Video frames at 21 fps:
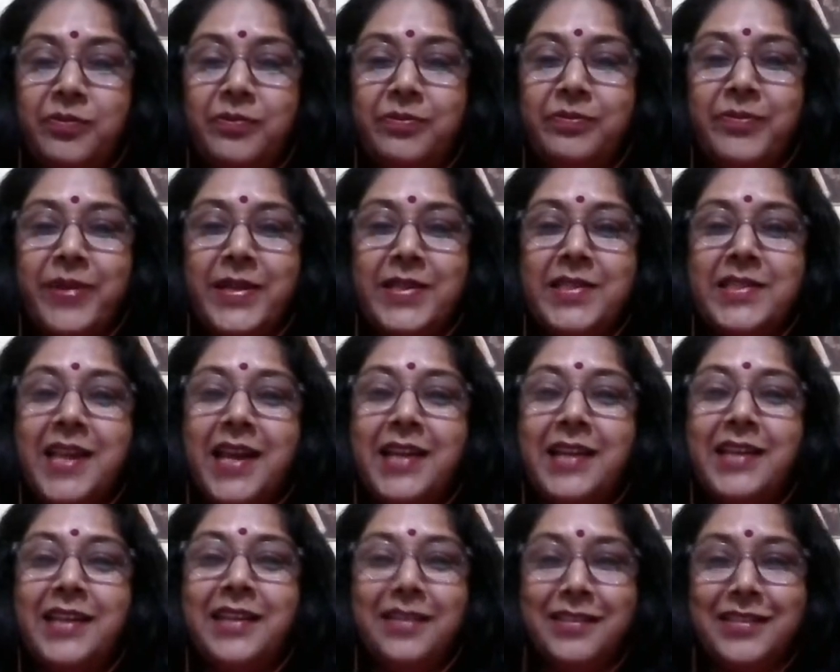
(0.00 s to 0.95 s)
by
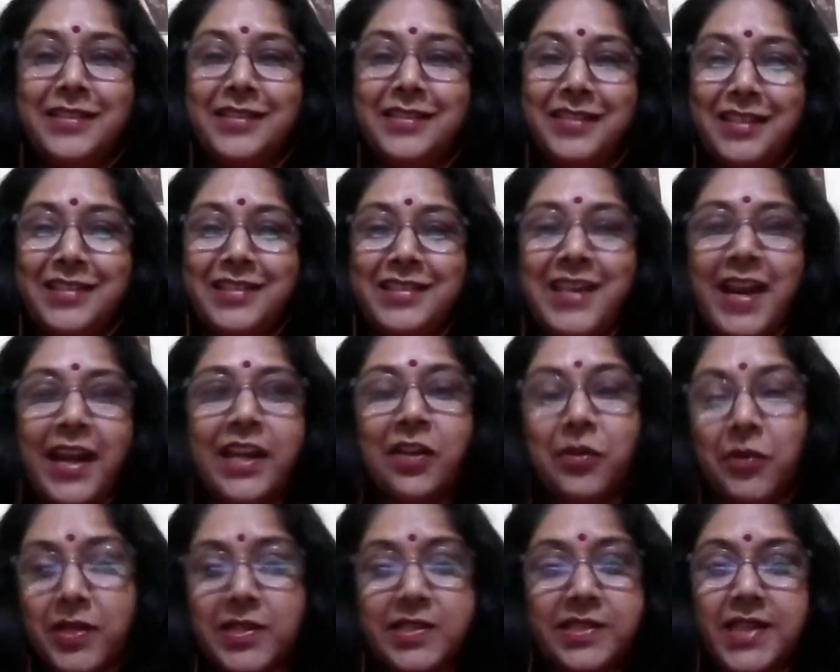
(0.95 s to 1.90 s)
science standing
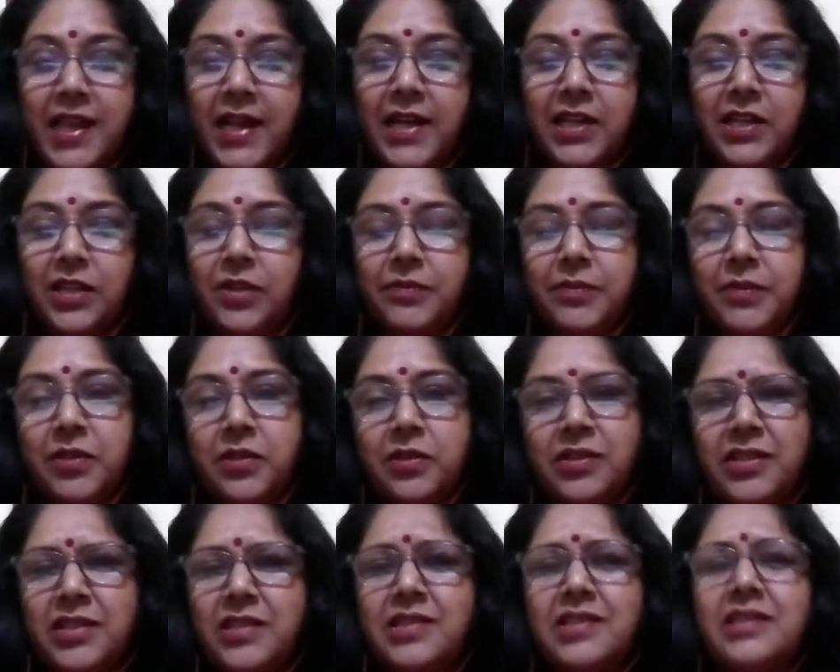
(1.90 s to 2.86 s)
on a side.
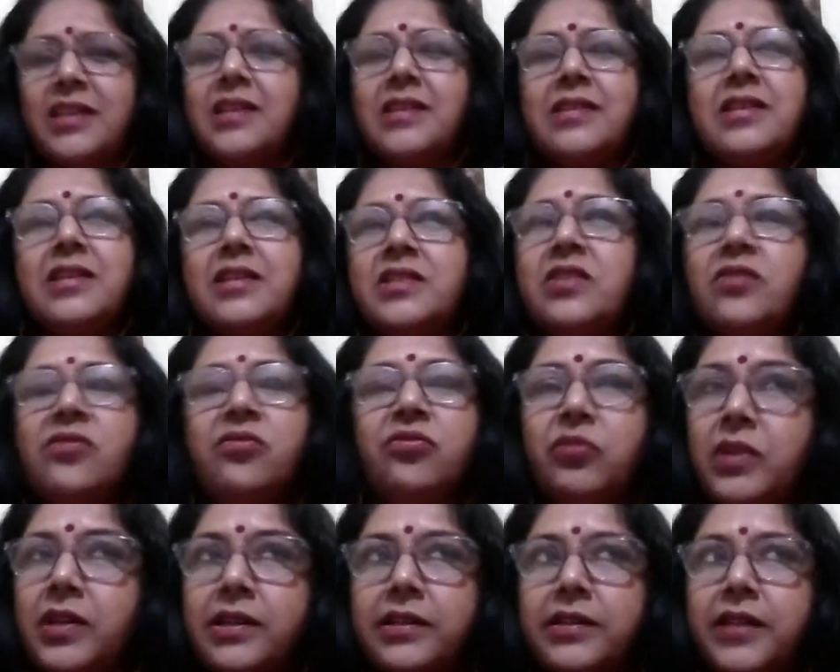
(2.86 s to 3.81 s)
This it doesn't
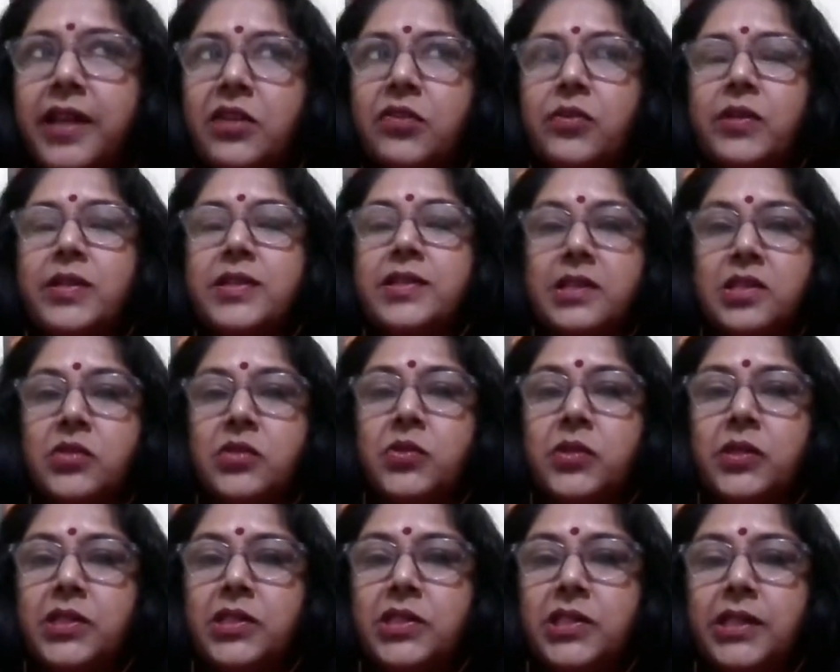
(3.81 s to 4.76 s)
work that way,
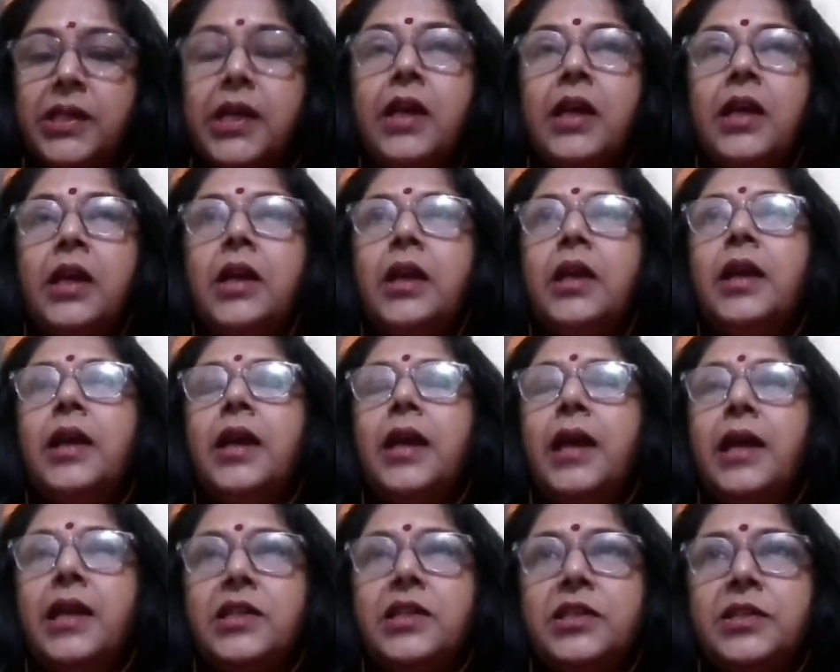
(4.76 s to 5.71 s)
Saraswati ji.
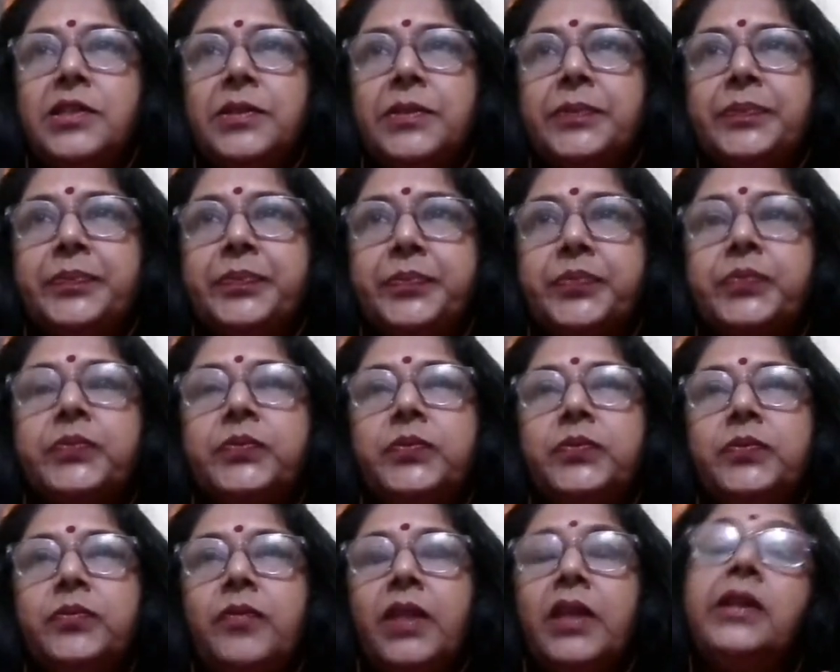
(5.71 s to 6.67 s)
And
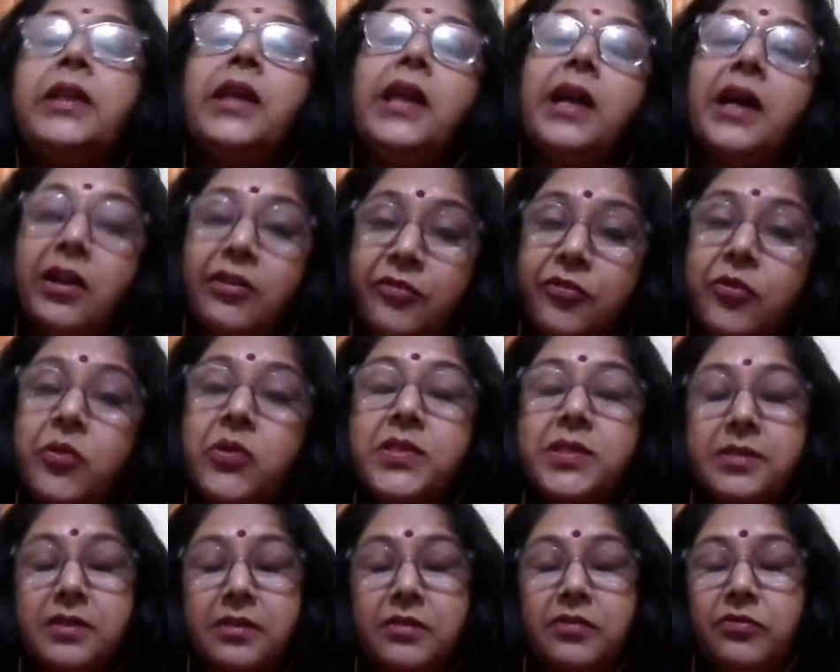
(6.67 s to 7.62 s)
yeah, of course,
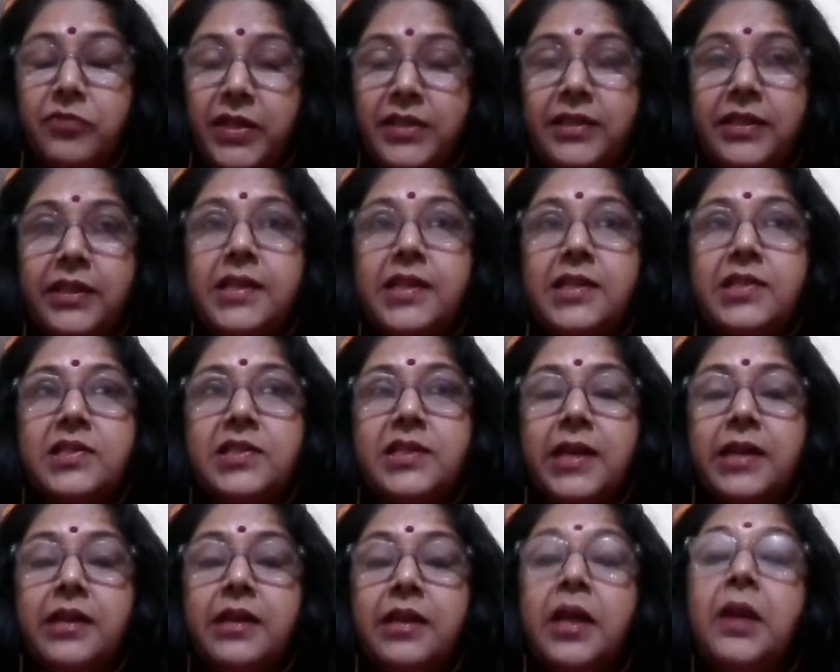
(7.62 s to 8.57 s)
one thing is
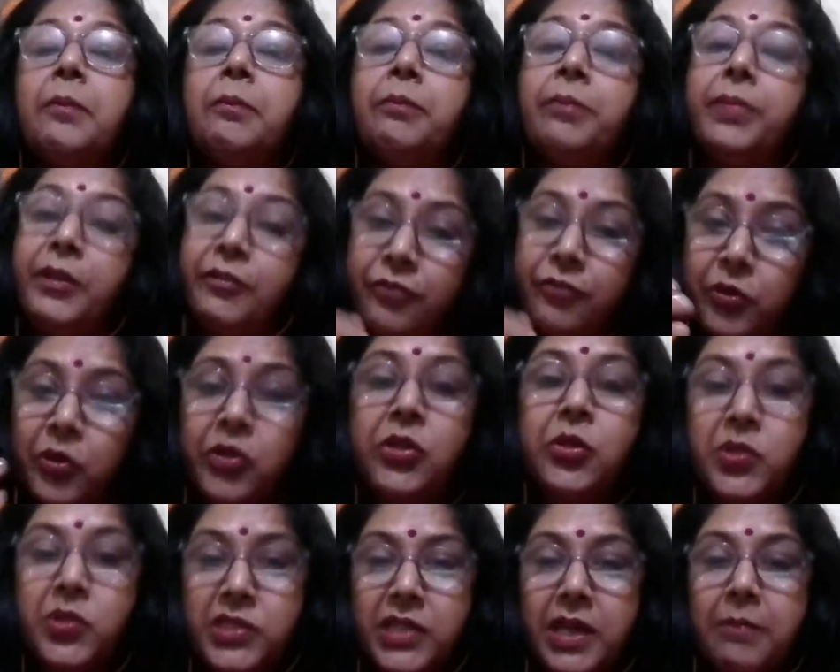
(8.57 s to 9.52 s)
there, before
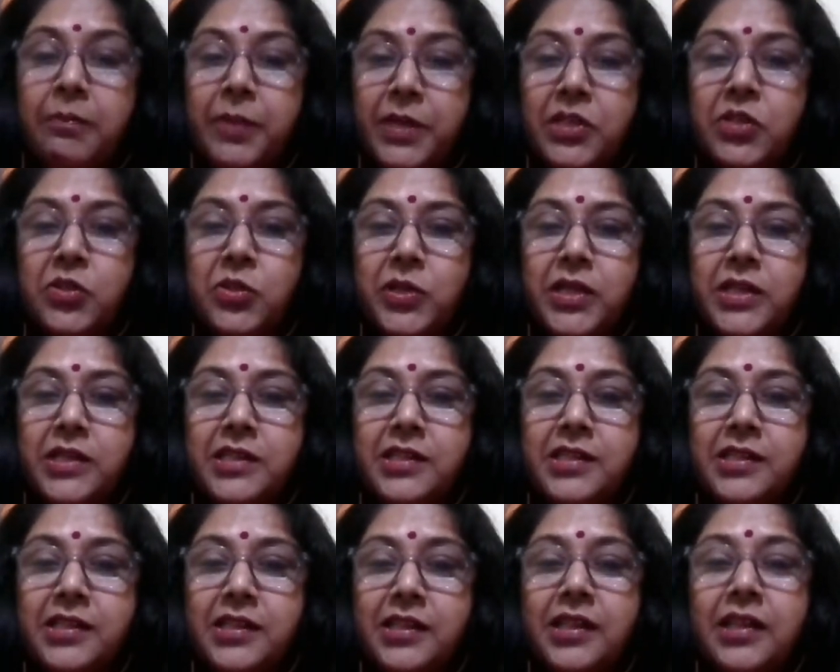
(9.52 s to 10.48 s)
you jump into it,
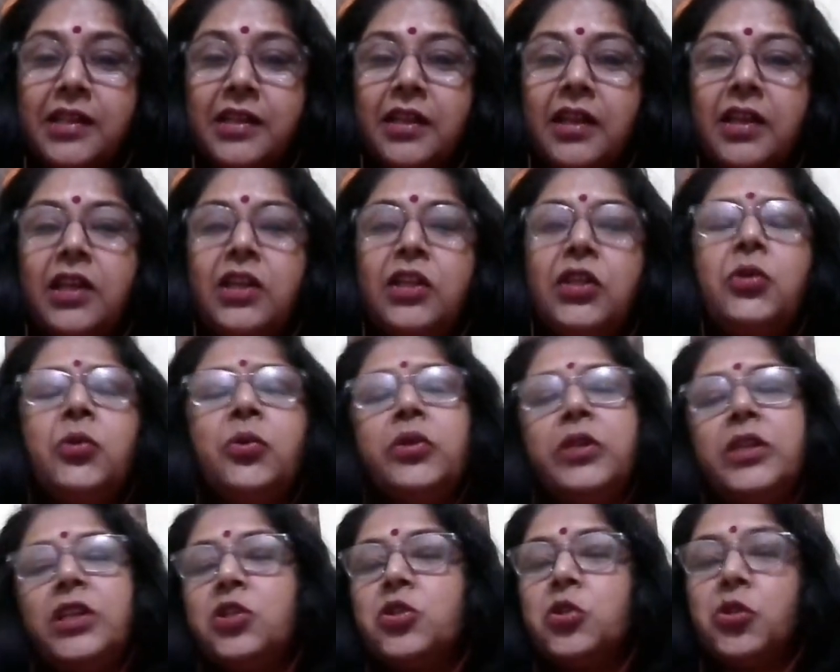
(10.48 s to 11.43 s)
you
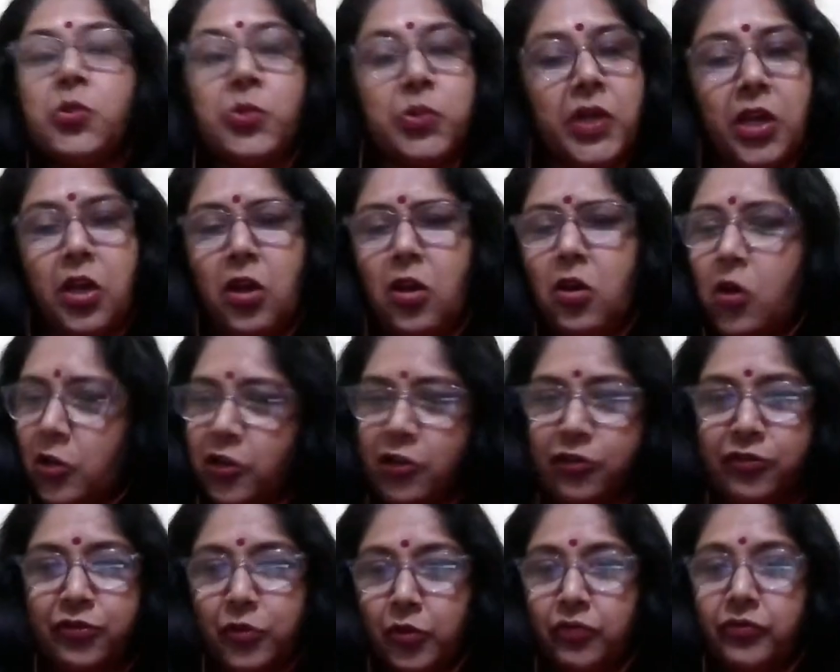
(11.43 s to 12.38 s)
need to do a lot of
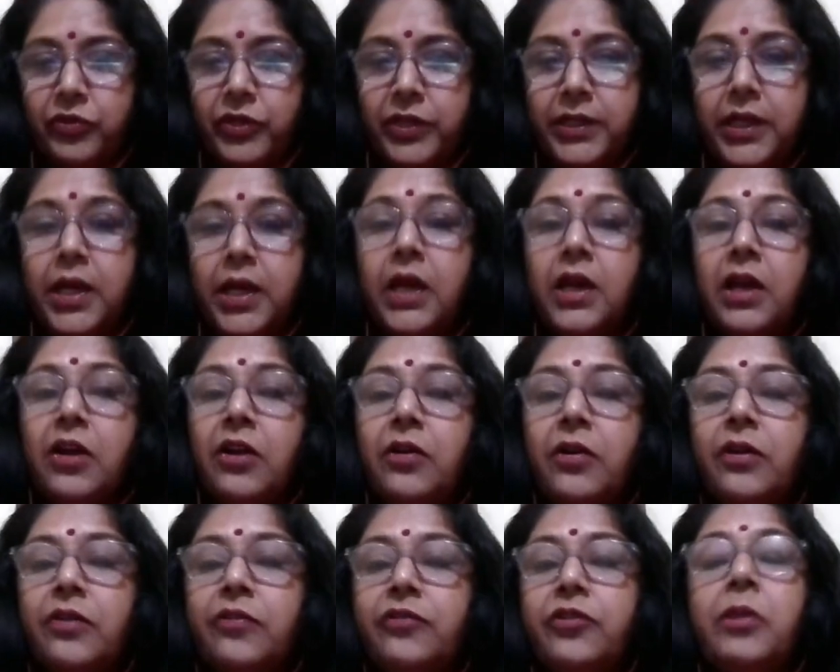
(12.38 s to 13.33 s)
homework.
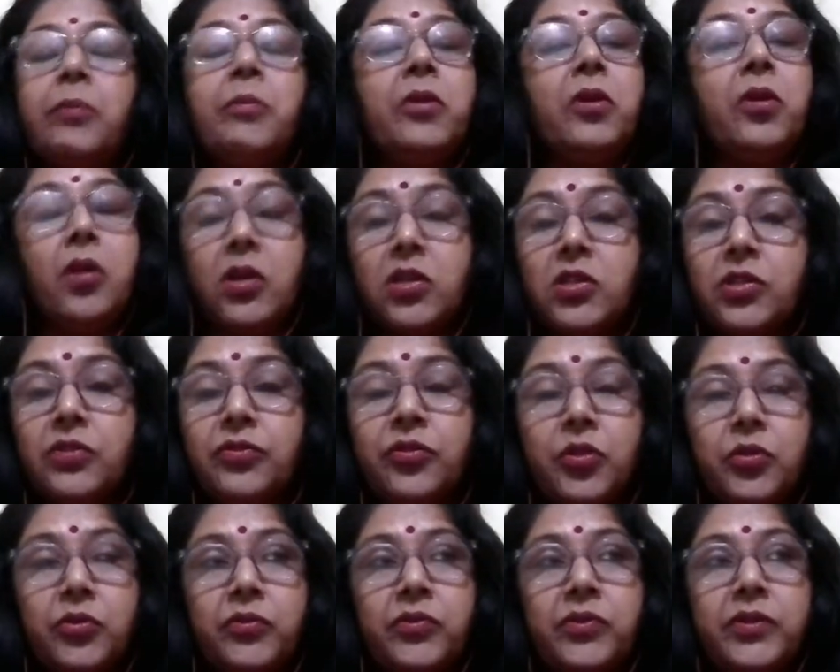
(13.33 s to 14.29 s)
From lot of
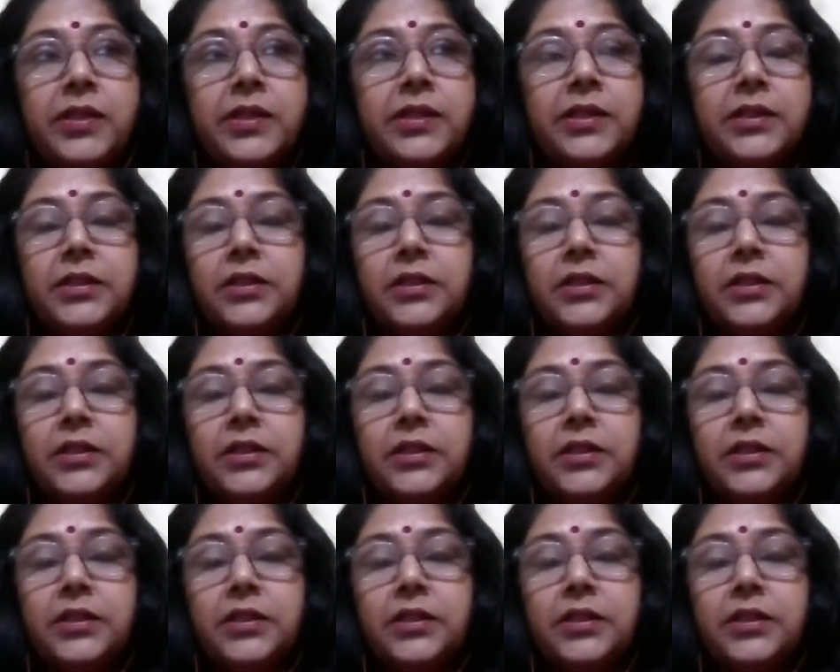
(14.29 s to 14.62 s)
homework,